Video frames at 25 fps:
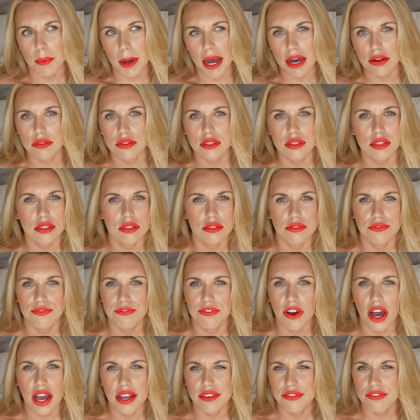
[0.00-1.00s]
about
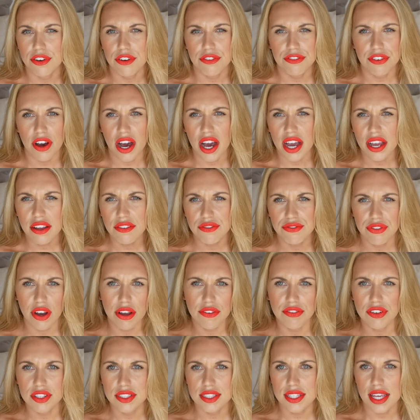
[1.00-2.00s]
5 foot 5,
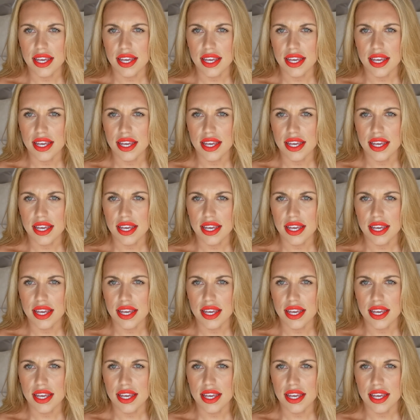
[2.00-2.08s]
5 foot